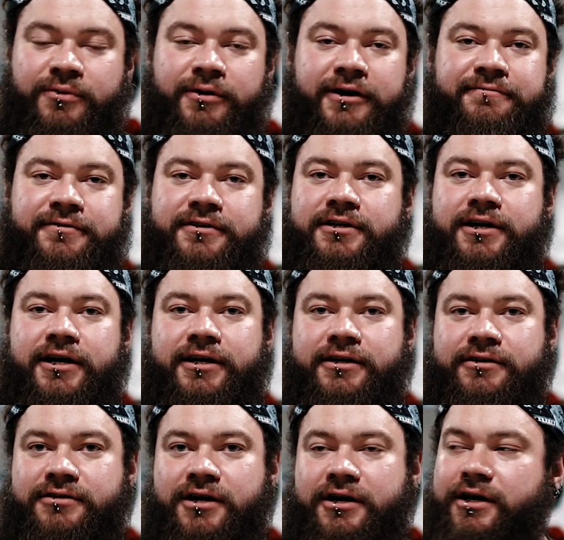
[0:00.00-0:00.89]
weight for the day
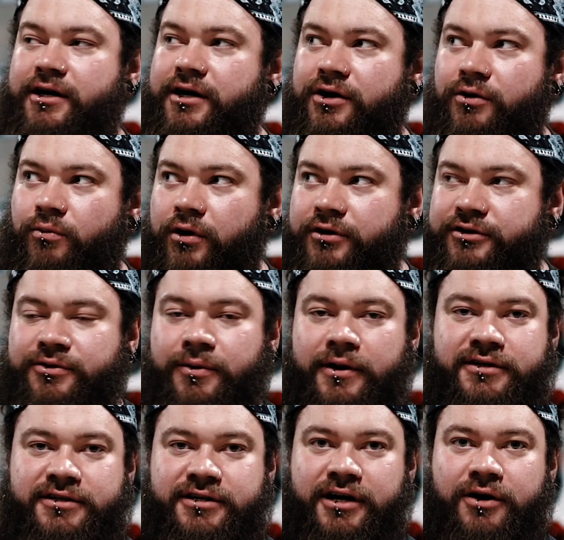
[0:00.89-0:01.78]
is
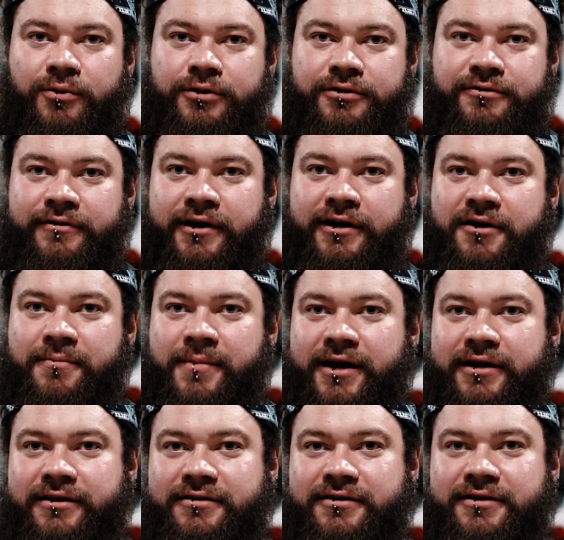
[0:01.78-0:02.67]
120, I wouldn't
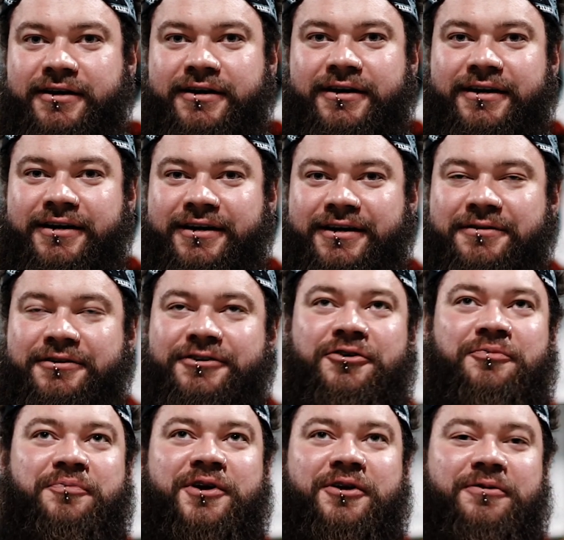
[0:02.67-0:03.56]
recommend
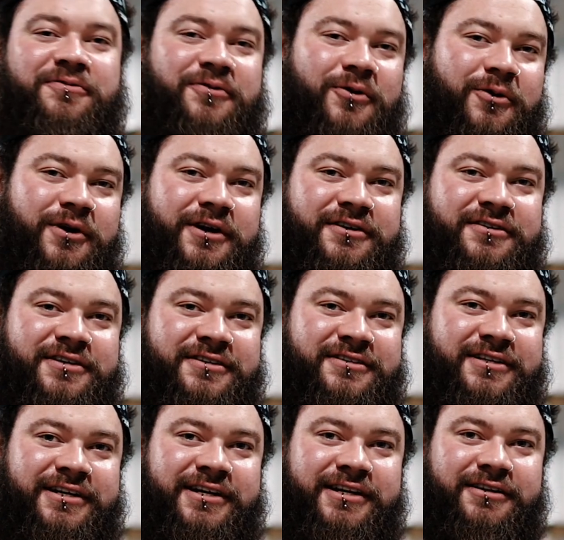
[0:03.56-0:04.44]
jumping up 40 or
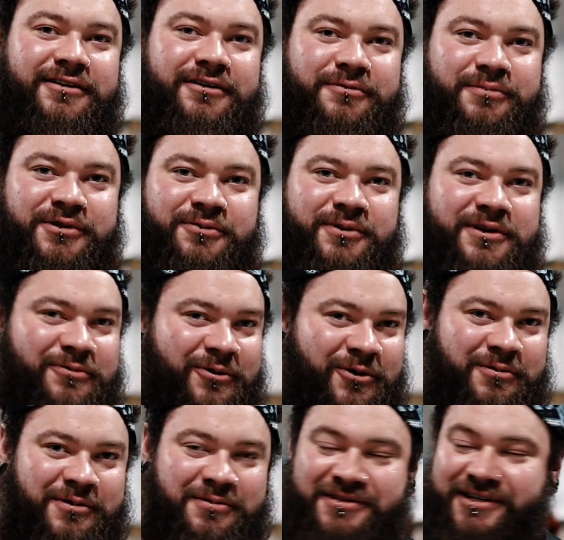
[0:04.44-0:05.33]
60 kilo between
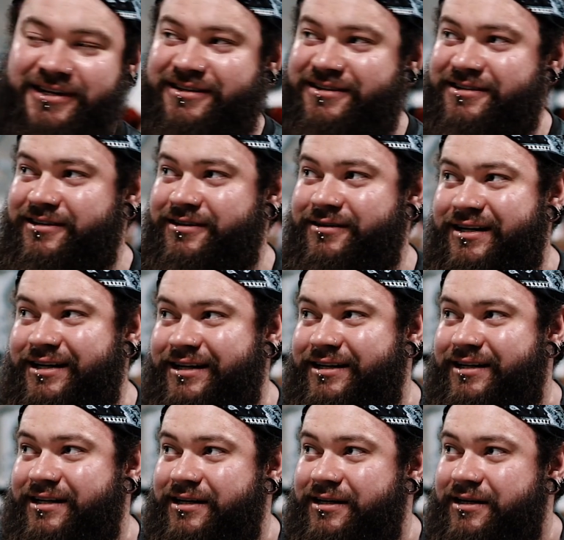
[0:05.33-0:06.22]
warm-up sets. So
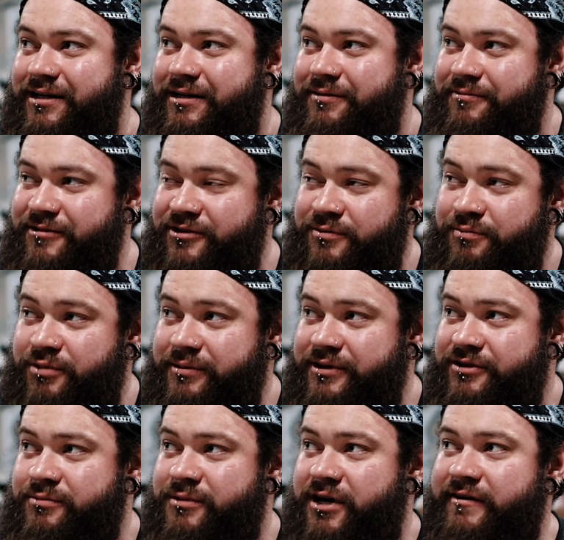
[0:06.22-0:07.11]
it's probably
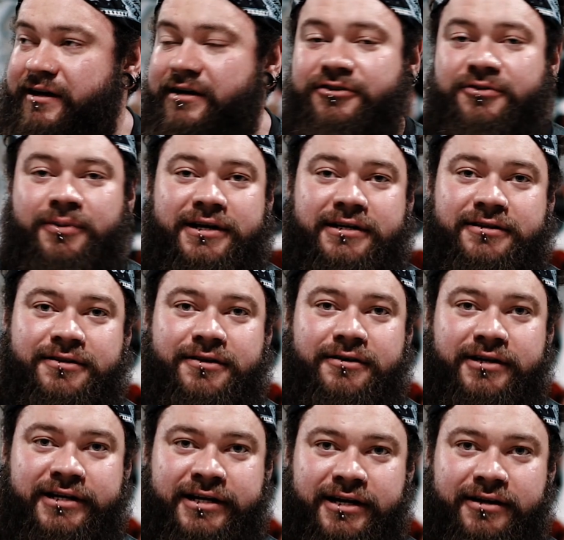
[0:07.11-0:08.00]
somewhere around 20 to
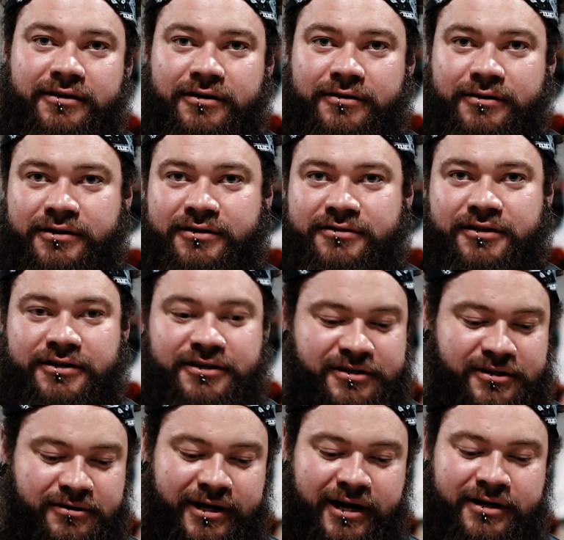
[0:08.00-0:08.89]
30 kilo. So you're
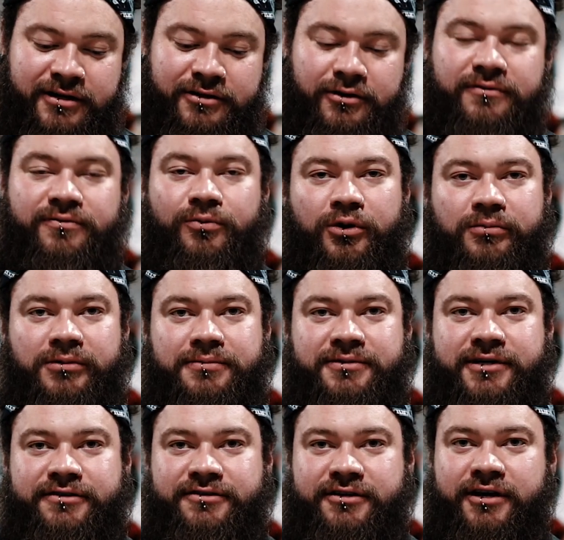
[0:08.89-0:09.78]
still getting enough warm-up
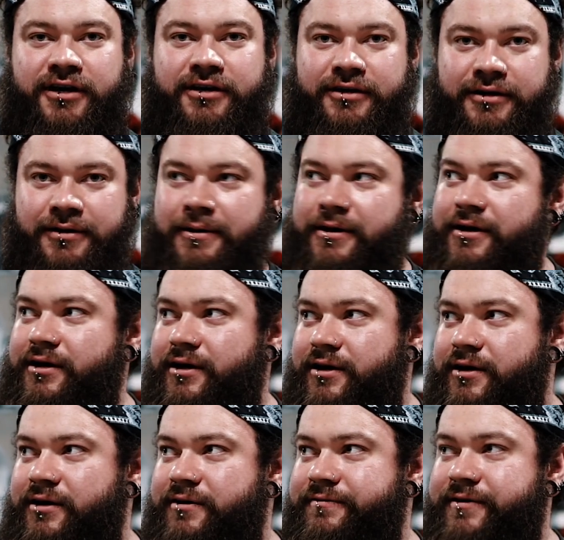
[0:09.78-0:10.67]
sets to kind of
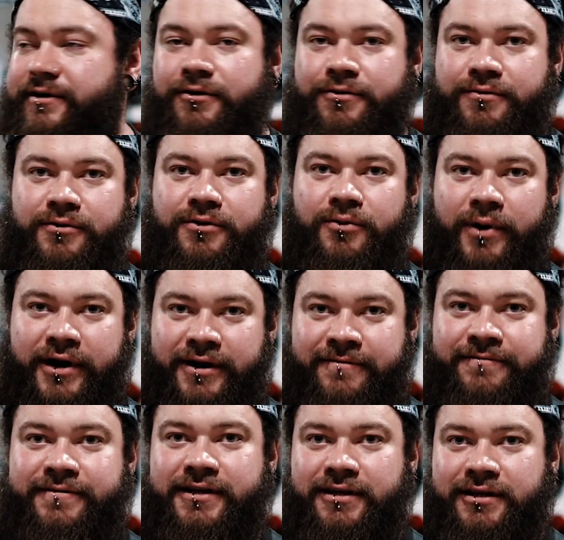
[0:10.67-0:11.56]
feel through the weight
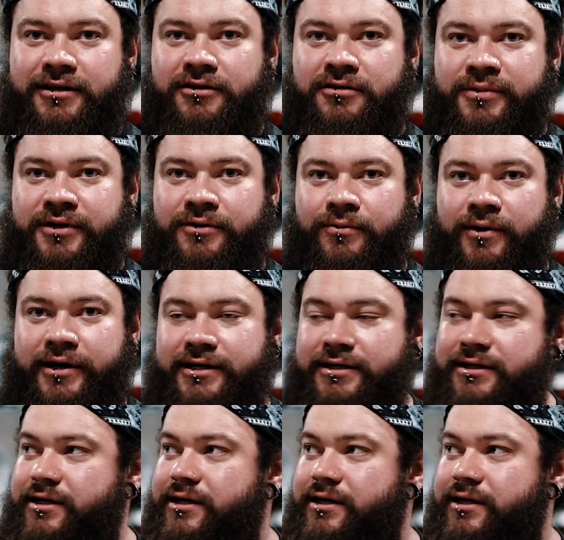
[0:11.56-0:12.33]
and feel a little bit of weight.